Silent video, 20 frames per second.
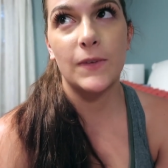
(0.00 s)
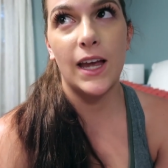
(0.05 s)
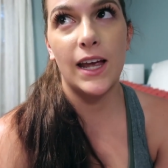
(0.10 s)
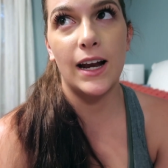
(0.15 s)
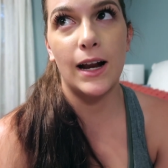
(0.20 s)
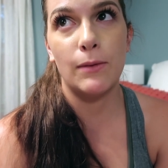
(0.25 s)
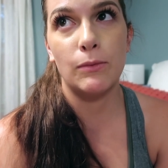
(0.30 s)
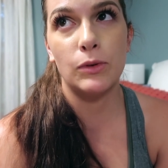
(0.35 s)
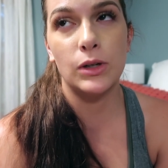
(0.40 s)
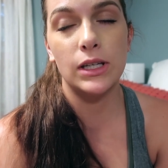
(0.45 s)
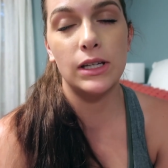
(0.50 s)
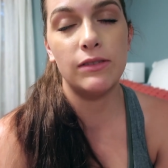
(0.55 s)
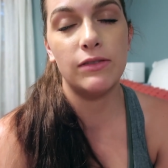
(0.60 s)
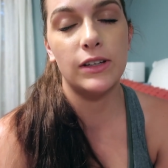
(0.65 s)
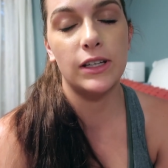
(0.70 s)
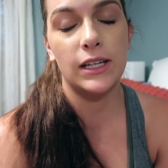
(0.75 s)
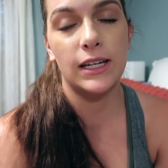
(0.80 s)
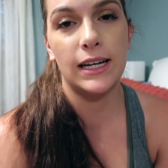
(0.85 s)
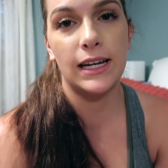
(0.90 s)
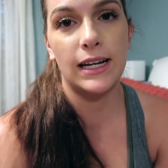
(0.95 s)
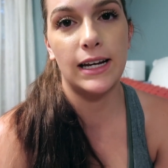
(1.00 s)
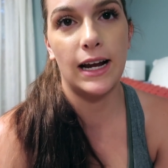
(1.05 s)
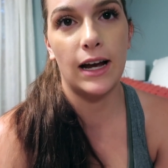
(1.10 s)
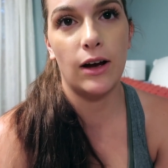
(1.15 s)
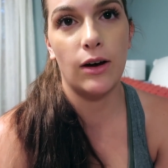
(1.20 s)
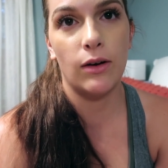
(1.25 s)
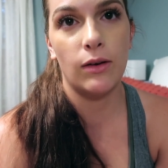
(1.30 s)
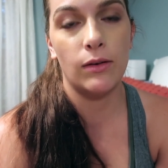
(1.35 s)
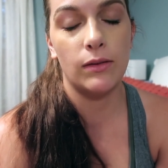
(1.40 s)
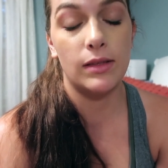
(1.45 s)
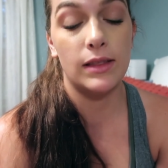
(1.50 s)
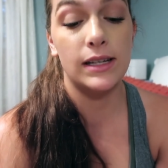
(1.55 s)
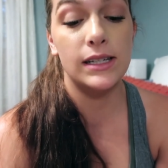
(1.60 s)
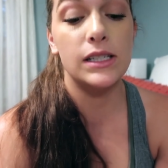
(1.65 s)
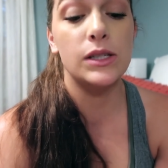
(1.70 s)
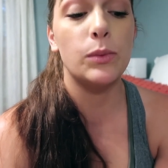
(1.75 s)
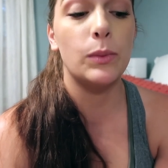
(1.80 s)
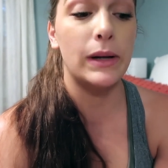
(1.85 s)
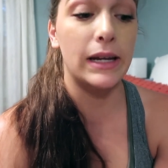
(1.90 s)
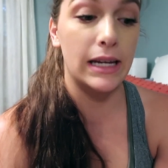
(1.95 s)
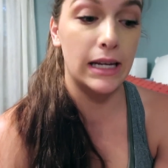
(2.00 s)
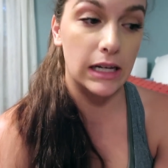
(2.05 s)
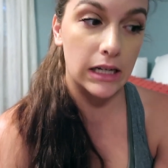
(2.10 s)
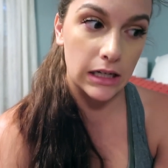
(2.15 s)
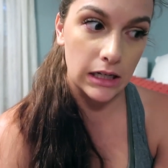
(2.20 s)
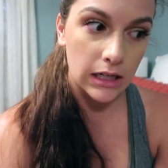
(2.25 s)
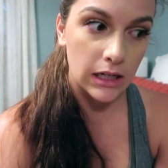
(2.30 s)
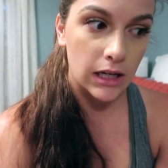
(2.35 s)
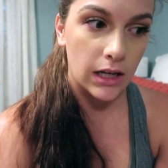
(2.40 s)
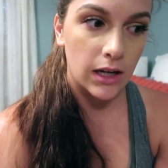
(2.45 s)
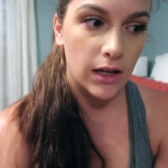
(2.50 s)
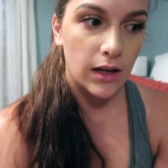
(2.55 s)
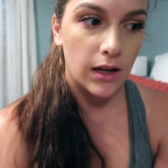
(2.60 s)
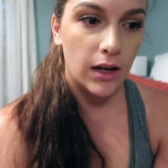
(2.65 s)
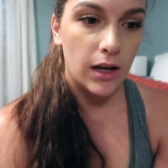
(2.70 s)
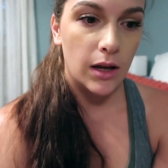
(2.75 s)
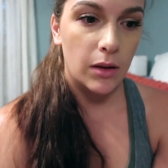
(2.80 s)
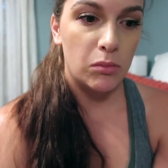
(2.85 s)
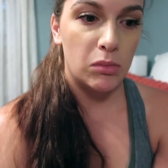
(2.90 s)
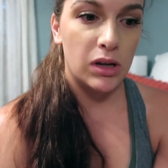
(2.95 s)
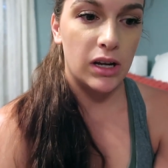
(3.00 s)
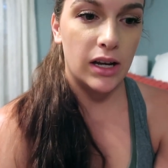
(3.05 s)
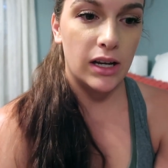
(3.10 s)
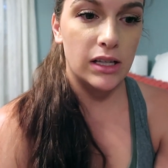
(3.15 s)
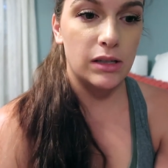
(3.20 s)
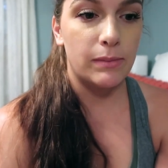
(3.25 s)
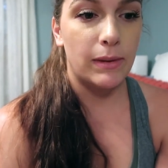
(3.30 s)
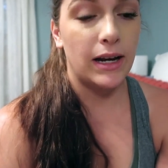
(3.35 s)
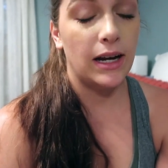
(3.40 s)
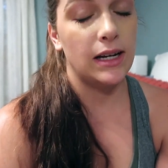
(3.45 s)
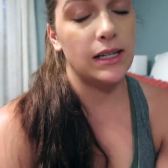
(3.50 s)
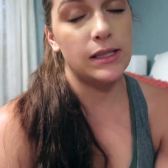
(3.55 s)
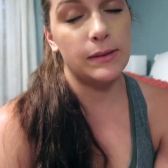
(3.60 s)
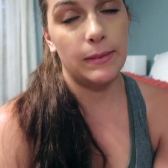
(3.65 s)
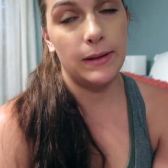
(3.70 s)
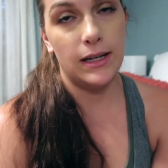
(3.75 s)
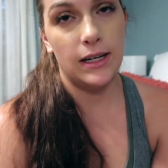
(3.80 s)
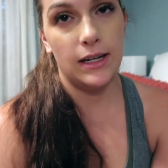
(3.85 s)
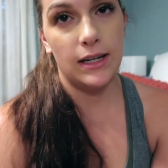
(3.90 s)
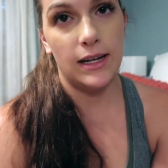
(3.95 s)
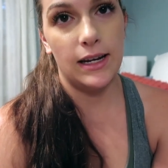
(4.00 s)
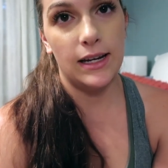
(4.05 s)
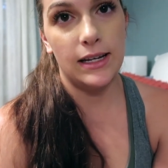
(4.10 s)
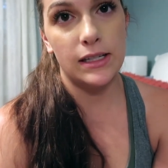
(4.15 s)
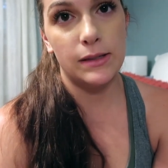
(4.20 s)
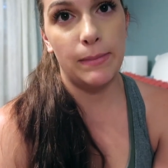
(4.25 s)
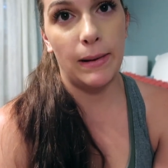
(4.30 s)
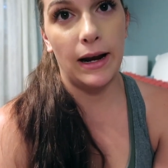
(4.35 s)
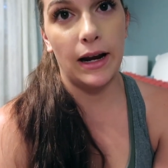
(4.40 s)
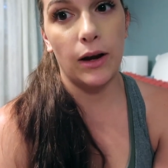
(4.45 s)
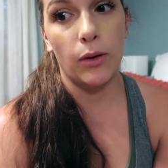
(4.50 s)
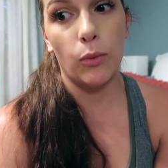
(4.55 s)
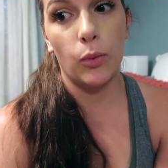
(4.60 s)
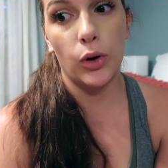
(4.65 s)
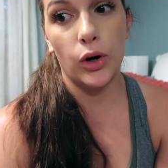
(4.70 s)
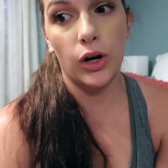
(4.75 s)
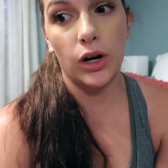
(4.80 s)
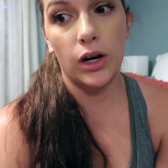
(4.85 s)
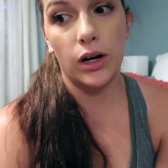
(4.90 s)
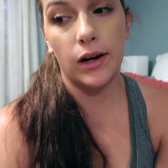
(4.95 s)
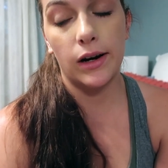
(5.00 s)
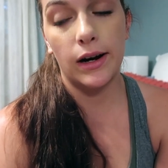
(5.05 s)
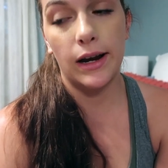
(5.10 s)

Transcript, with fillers: and I'm really feeling it now this week because my husband is back at work,